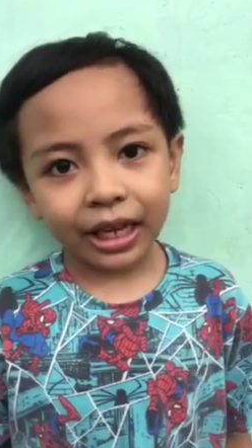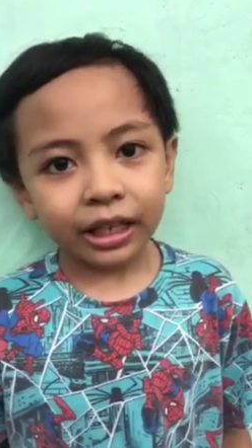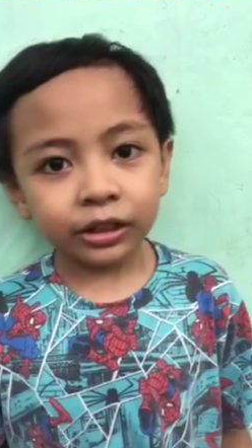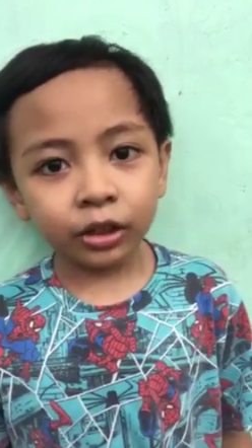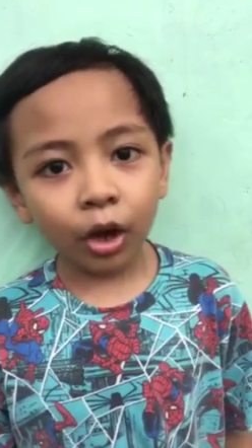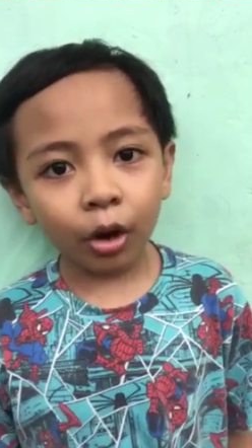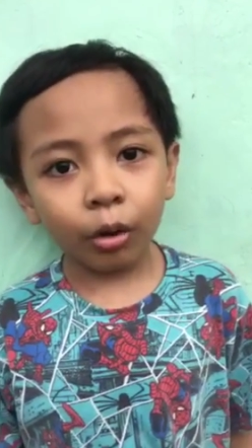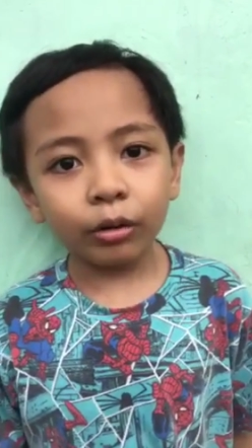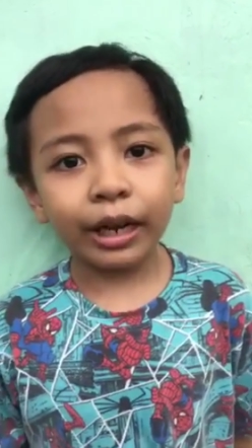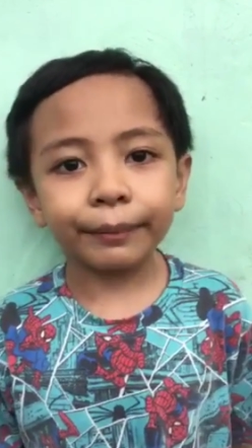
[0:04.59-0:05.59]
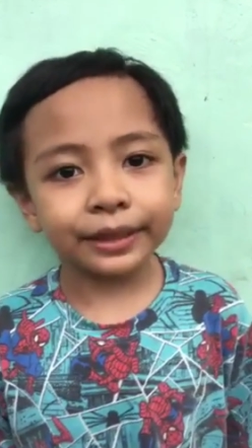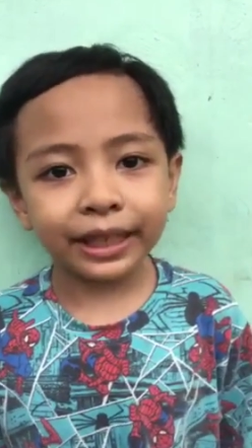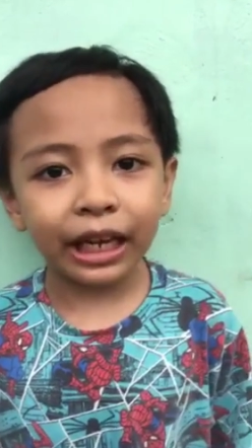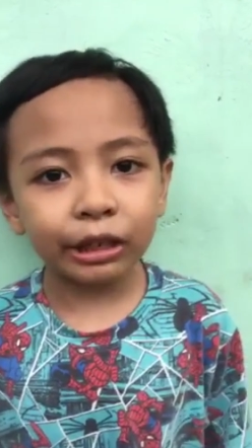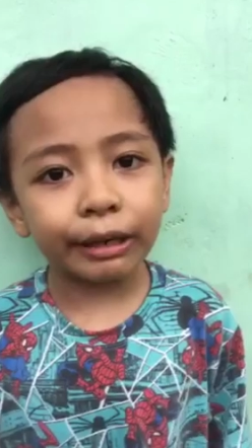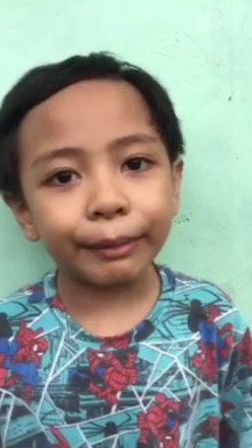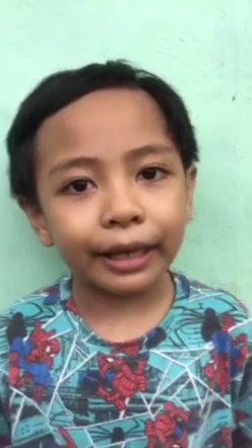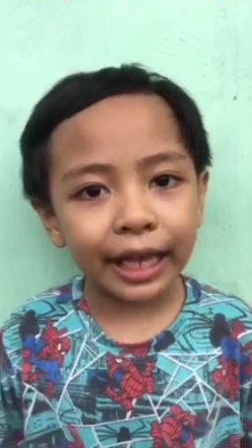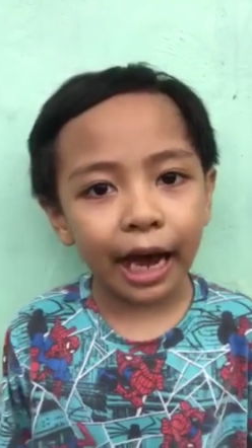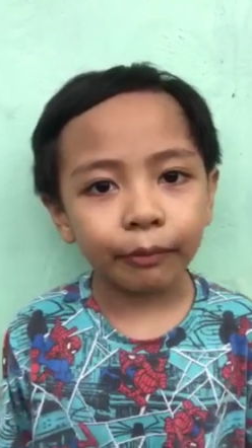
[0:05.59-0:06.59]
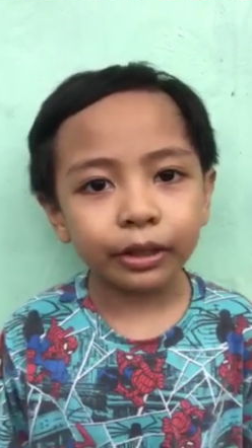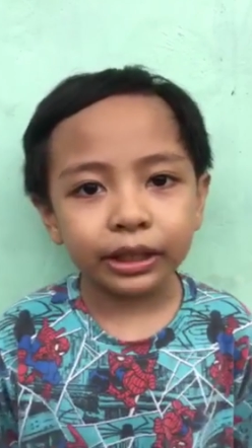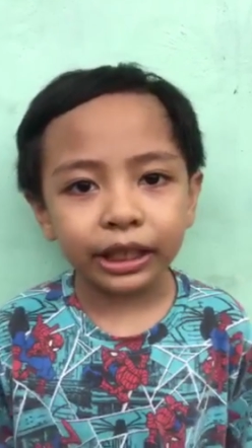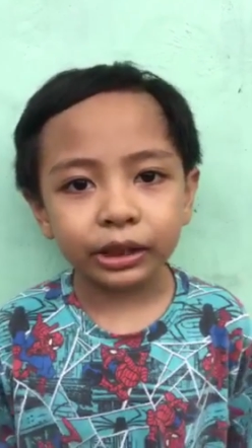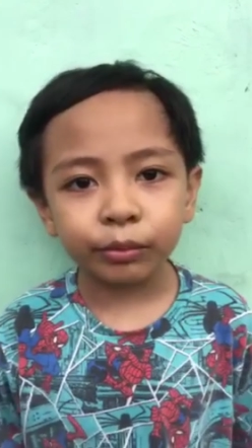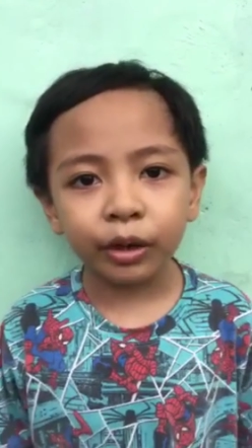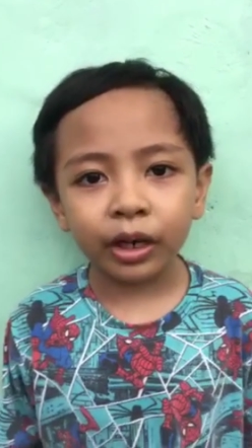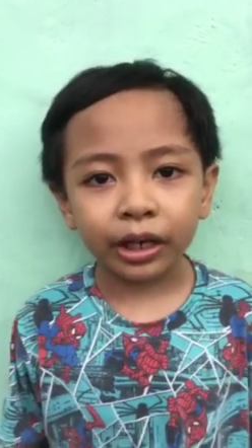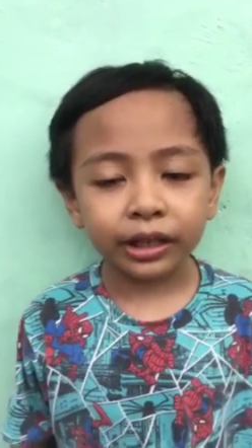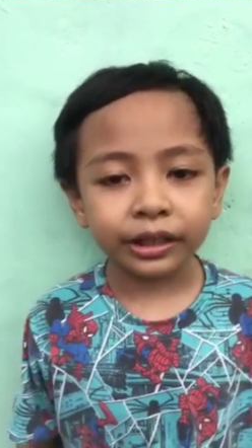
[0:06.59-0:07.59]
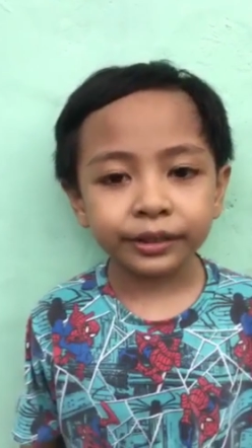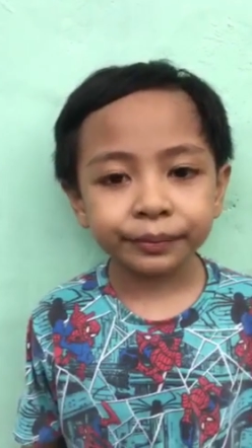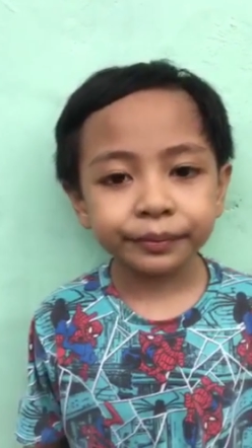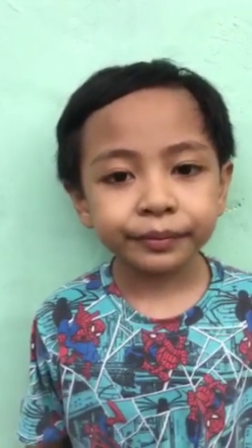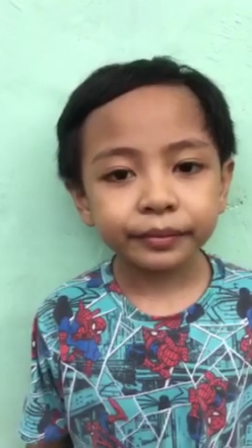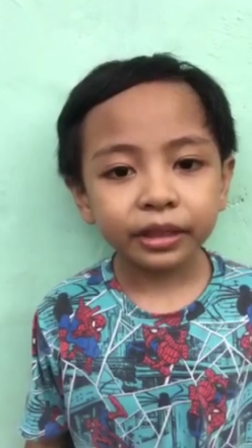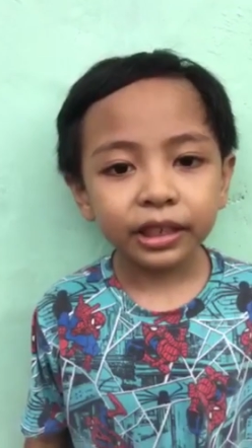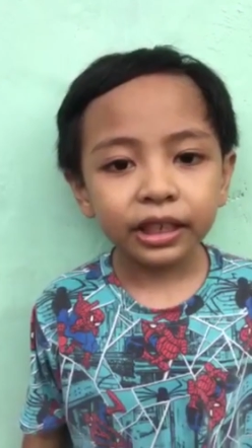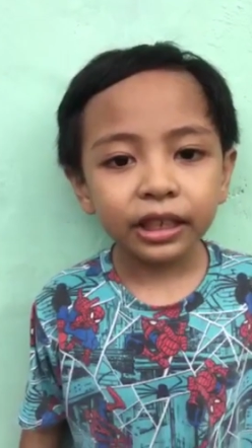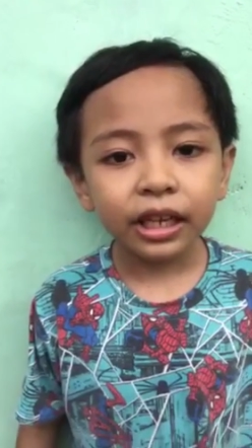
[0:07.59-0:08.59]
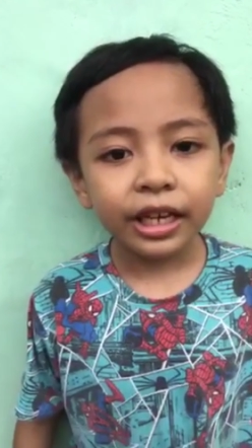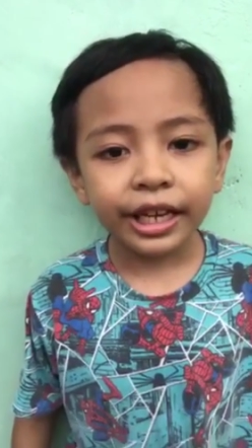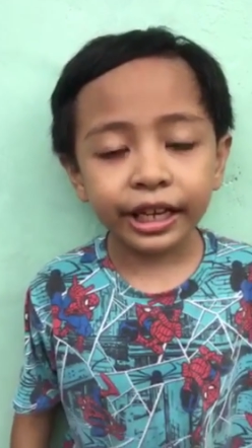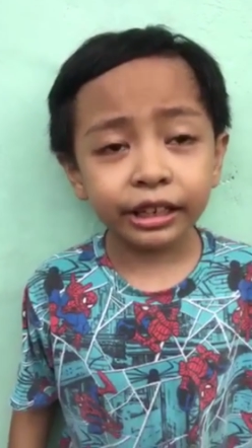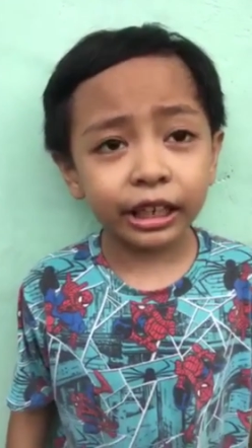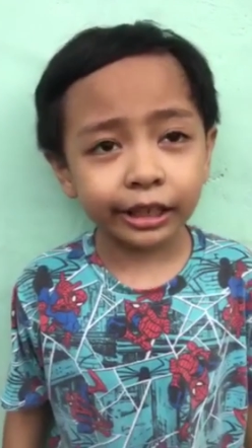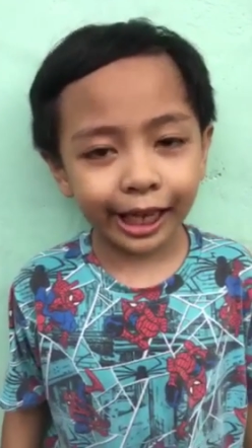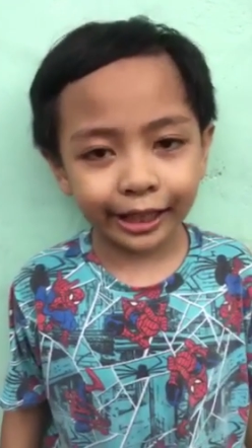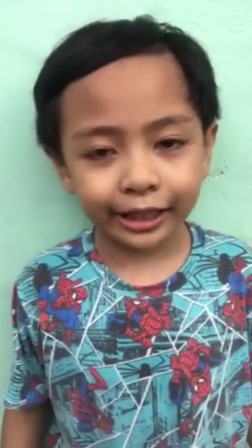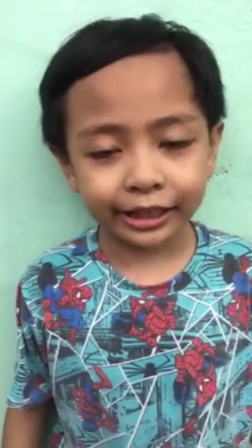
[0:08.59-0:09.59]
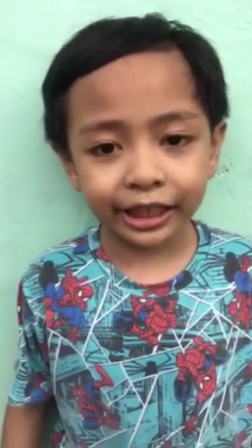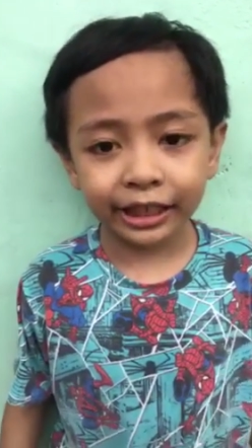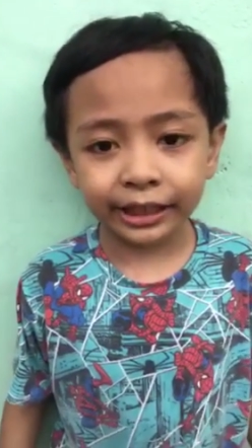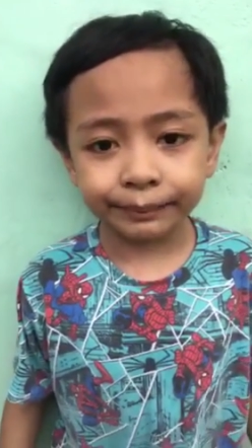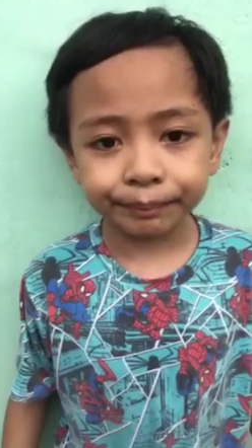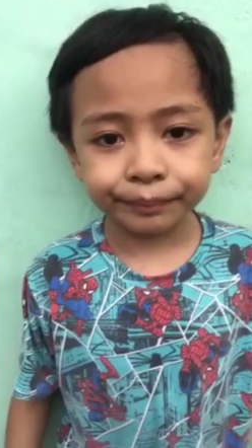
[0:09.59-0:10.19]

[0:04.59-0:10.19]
So, let me tell you about how this worked in the United Kingdom.